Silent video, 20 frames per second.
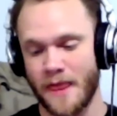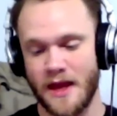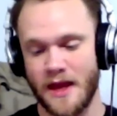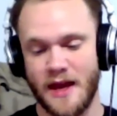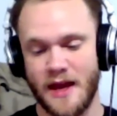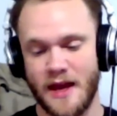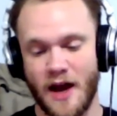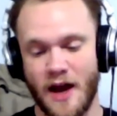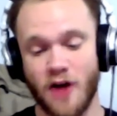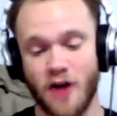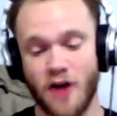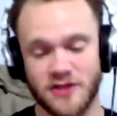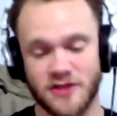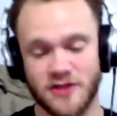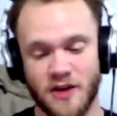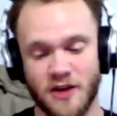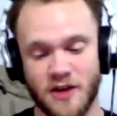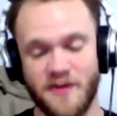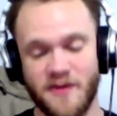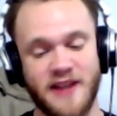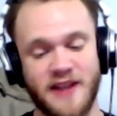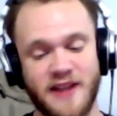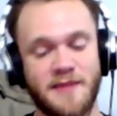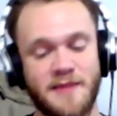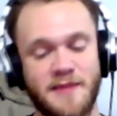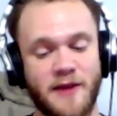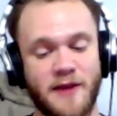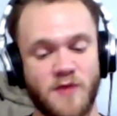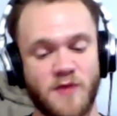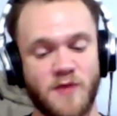Also, if I
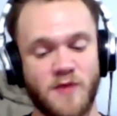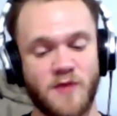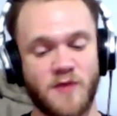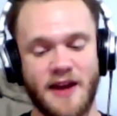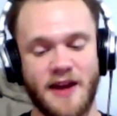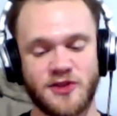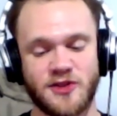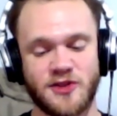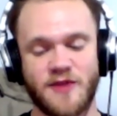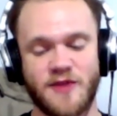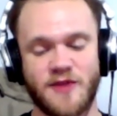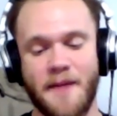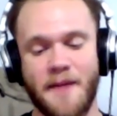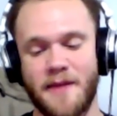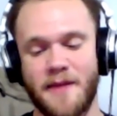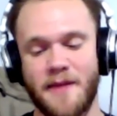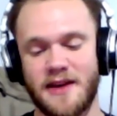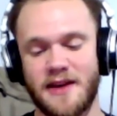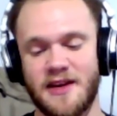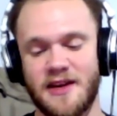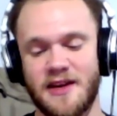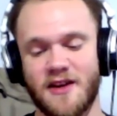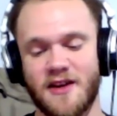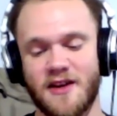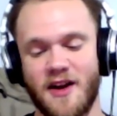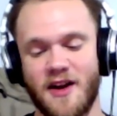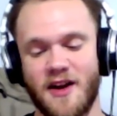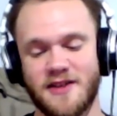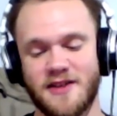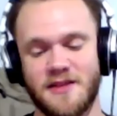expect rain, I'll strap my gear
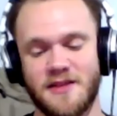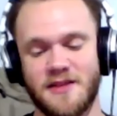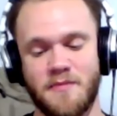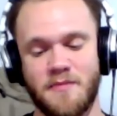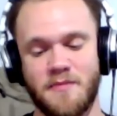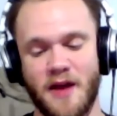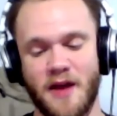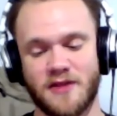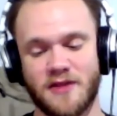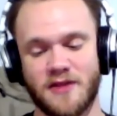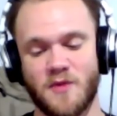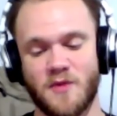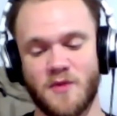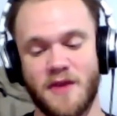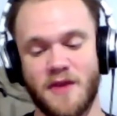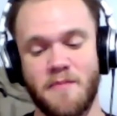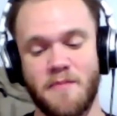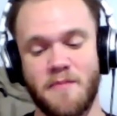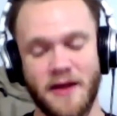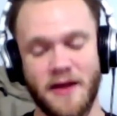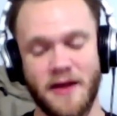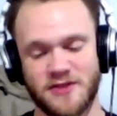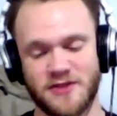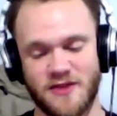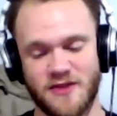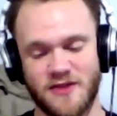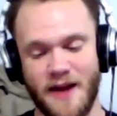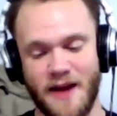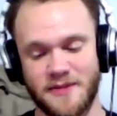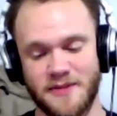onto the belt with belt
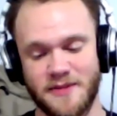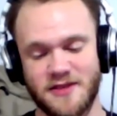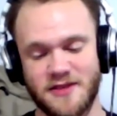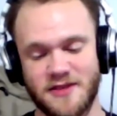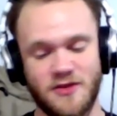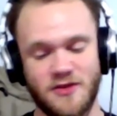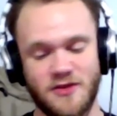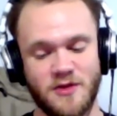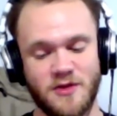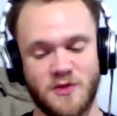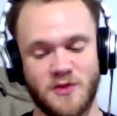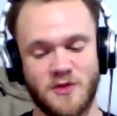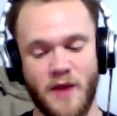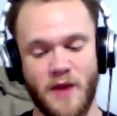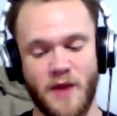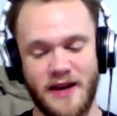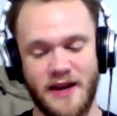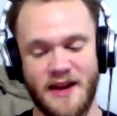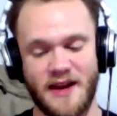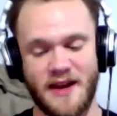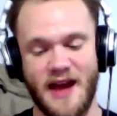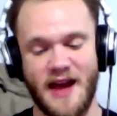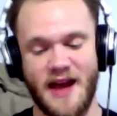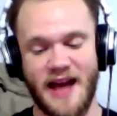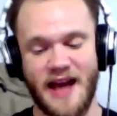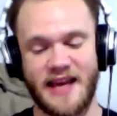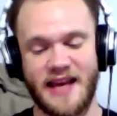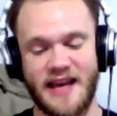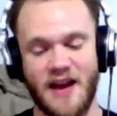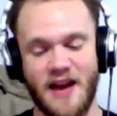straps. Due to its weight, I
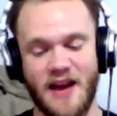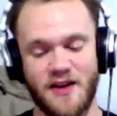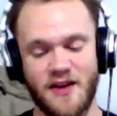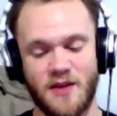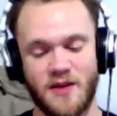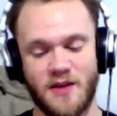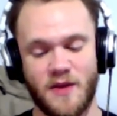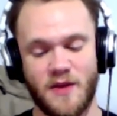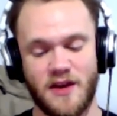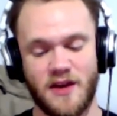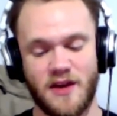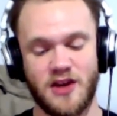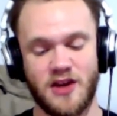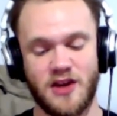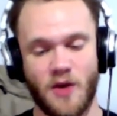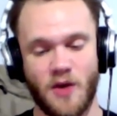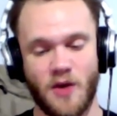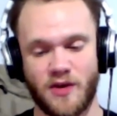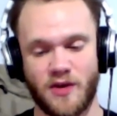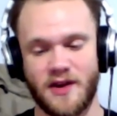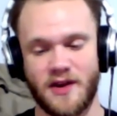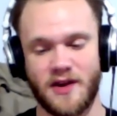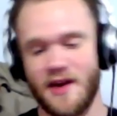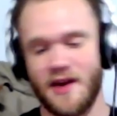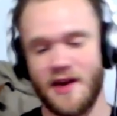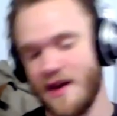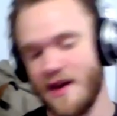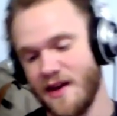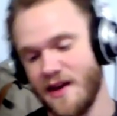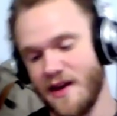carry it with a yoke.
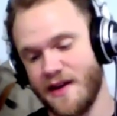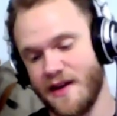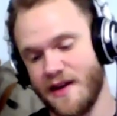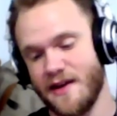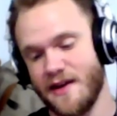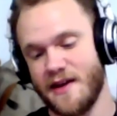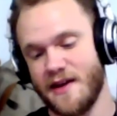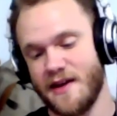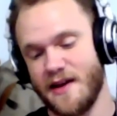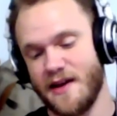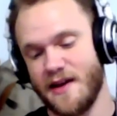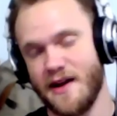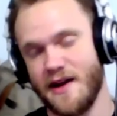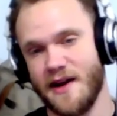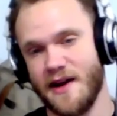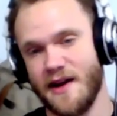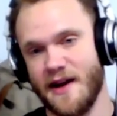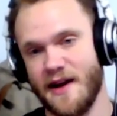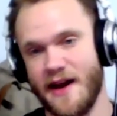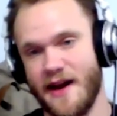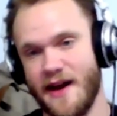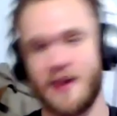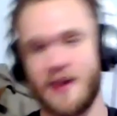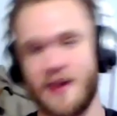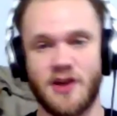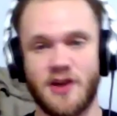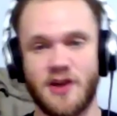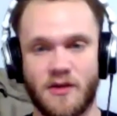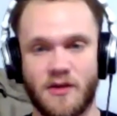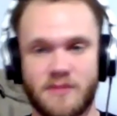And a
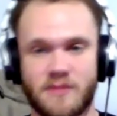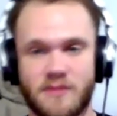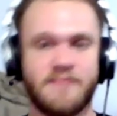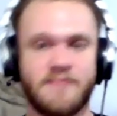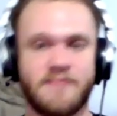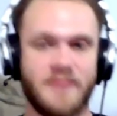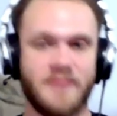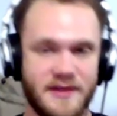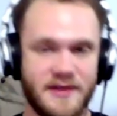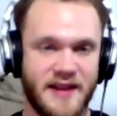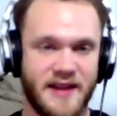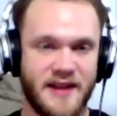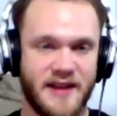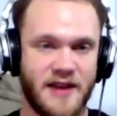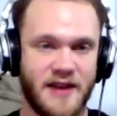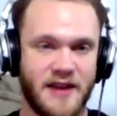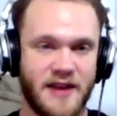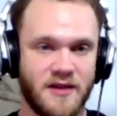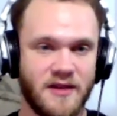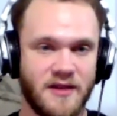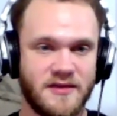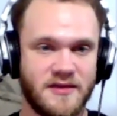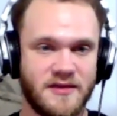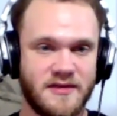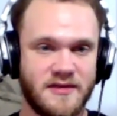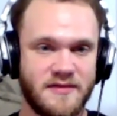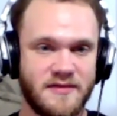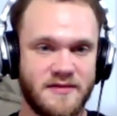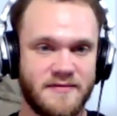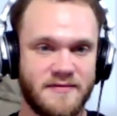yoke is an H
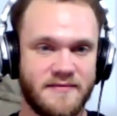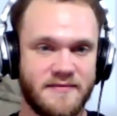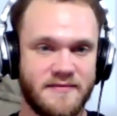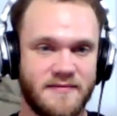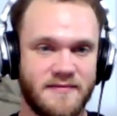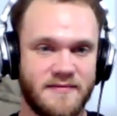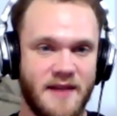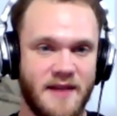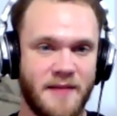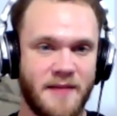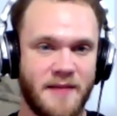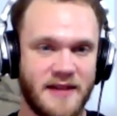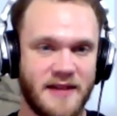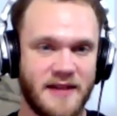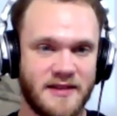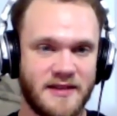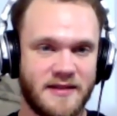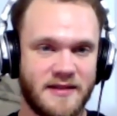harness, I'm guessing.